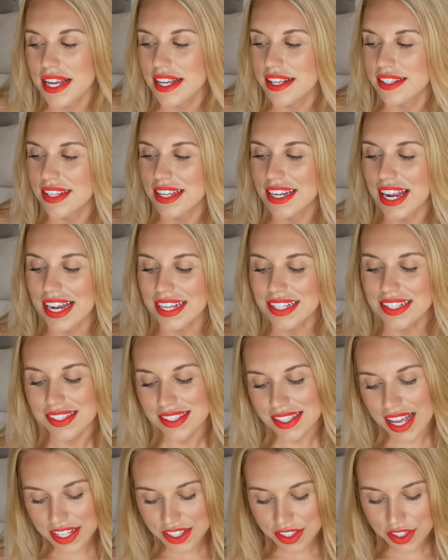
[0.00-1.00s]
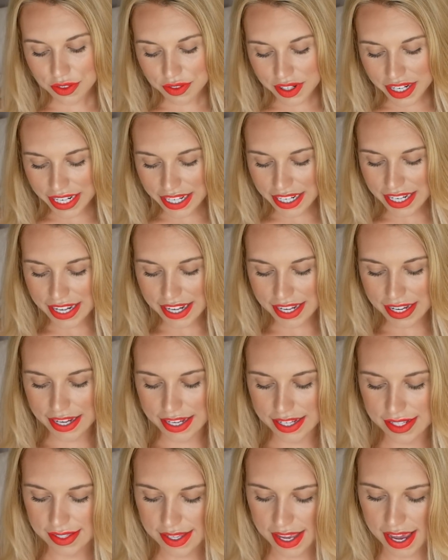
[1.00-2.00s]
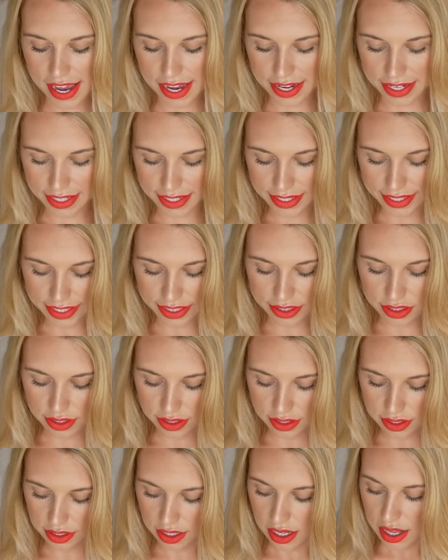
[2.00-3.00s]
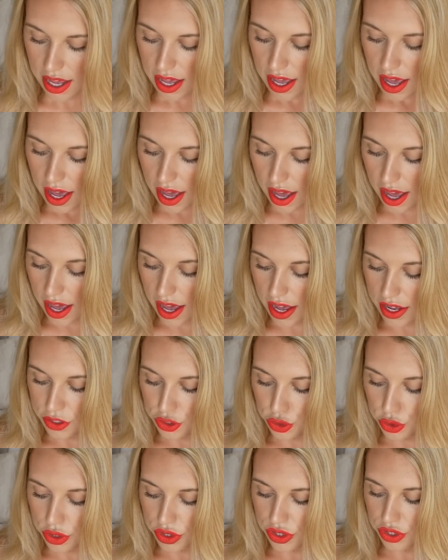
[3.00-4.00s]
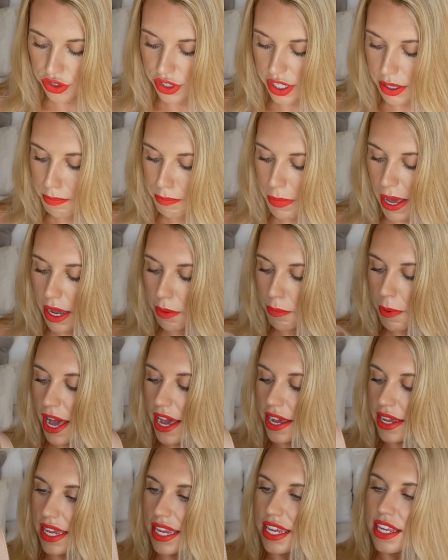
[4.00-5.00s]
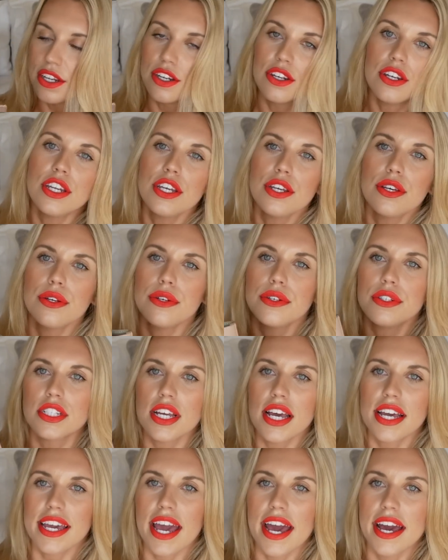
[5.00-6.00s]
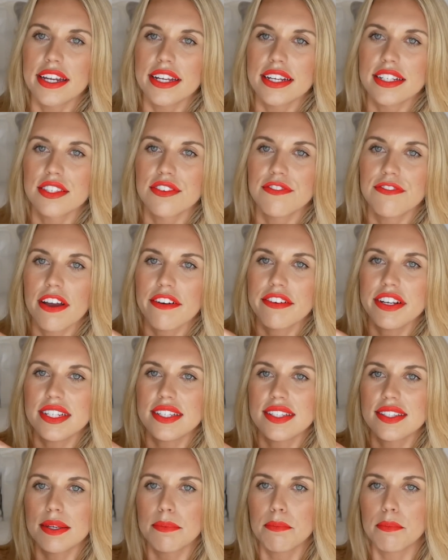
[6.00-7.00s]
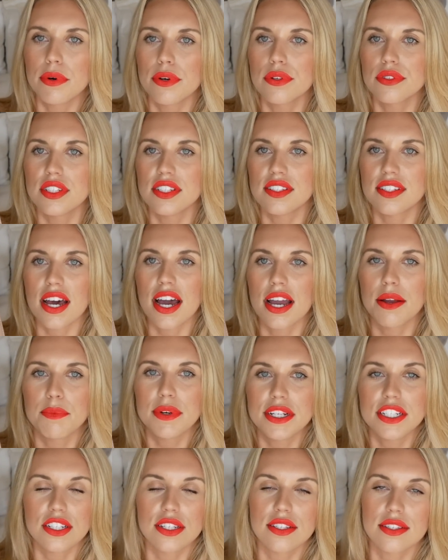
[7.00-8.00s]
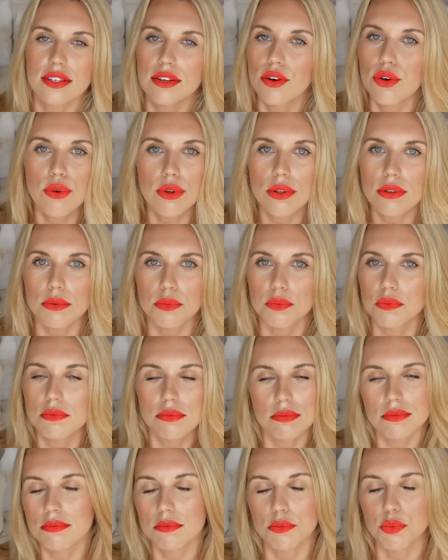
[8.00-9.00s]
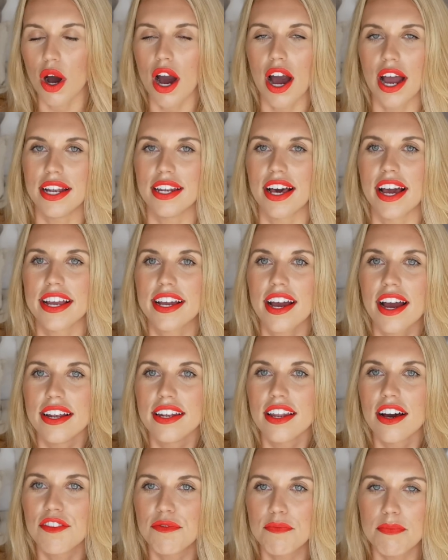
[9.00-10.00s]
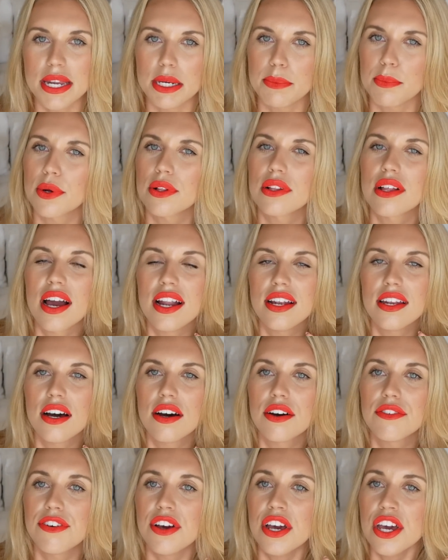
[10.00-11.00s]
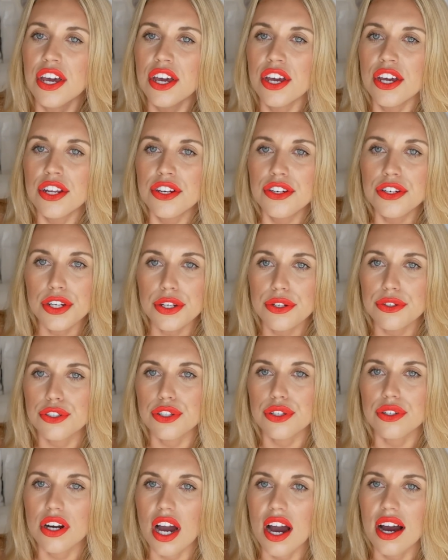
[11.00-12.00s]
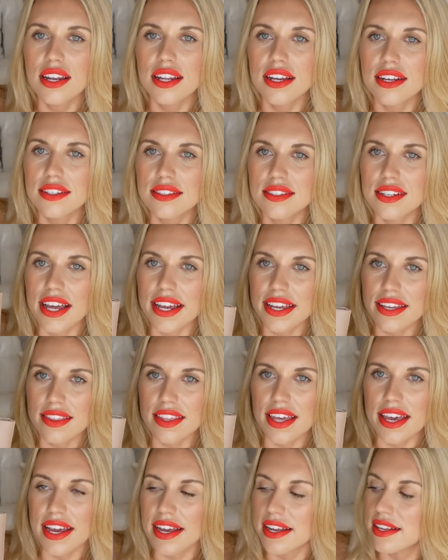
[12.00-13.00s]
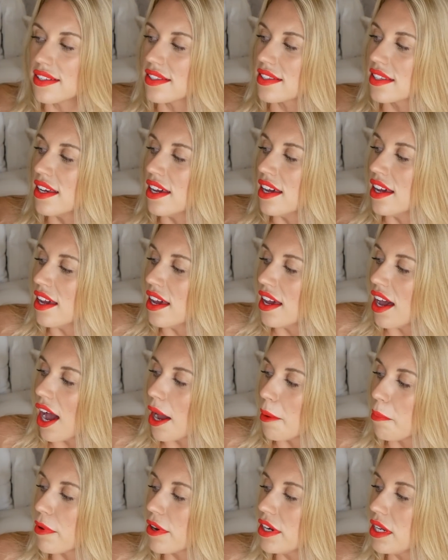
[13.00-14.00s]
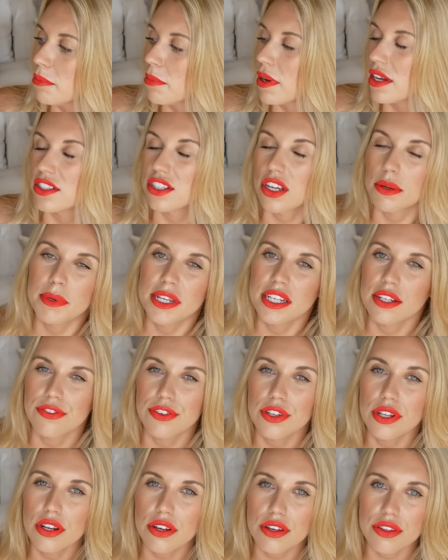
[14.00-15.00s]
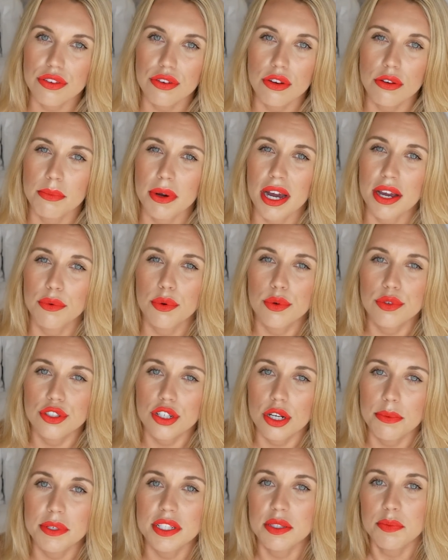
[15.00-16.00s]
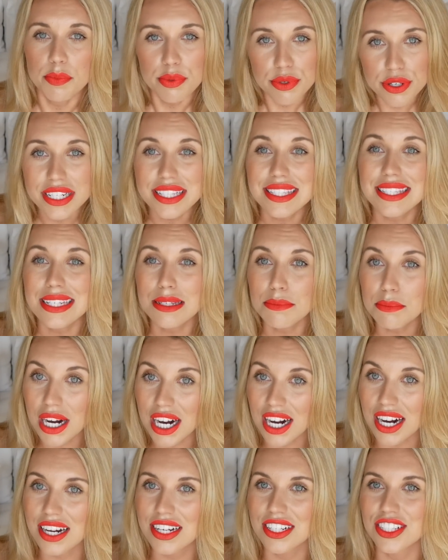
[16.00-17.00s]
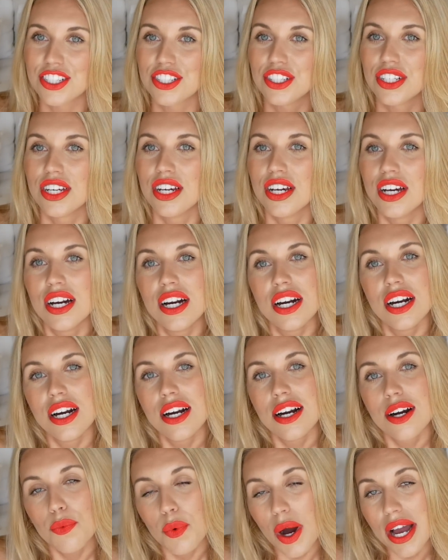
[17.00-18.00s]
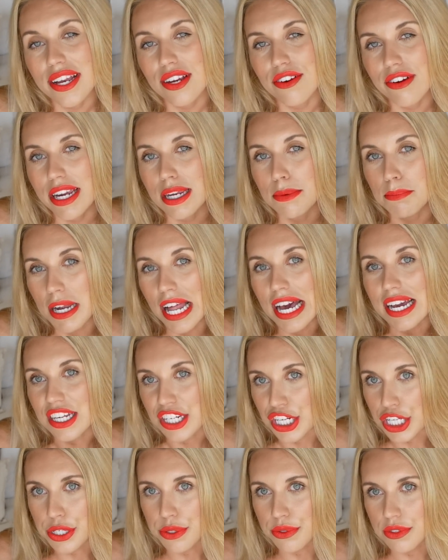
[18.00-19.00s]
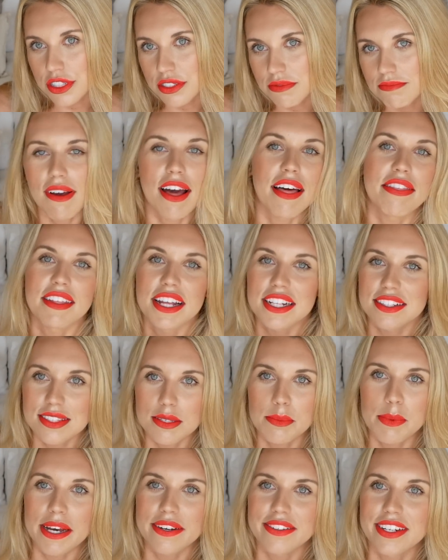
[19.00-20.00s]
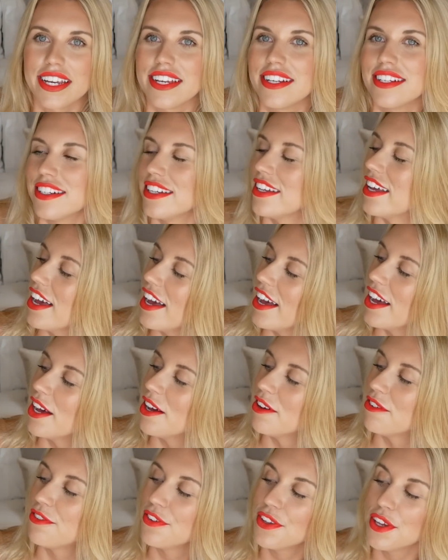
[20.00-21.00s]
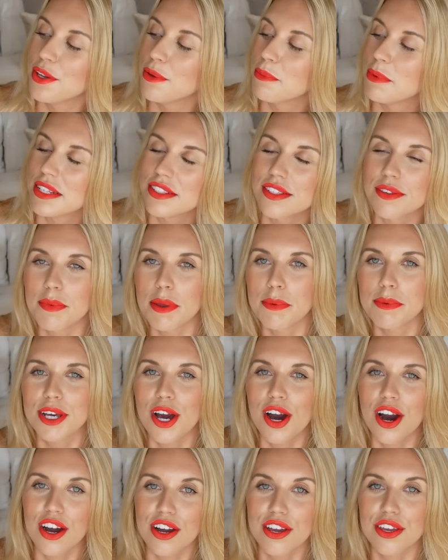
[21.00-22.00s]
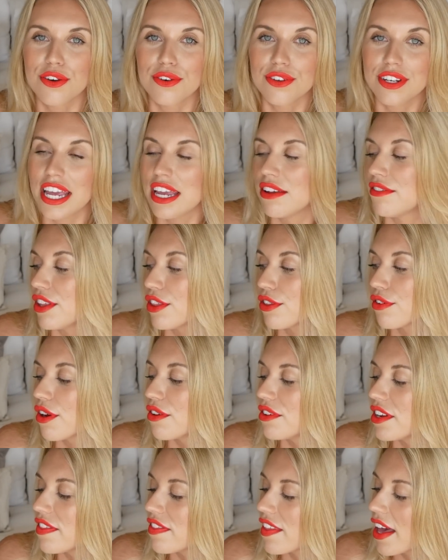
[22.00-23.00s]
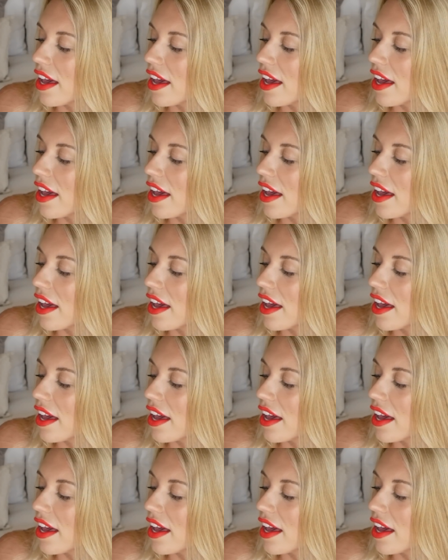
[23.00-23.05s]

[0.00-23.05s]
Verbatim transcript: is an accessory. It is a little uh, drawstring backpack in nude. Again, it's a very simple design, which is all what I like. I love minimal, I love neutral colours like this. I pretty much, I mean if you look through my wardrobe it's pretty much white, grey, black, nude and that's about it. a few bits of maybe khaki or navy thrown in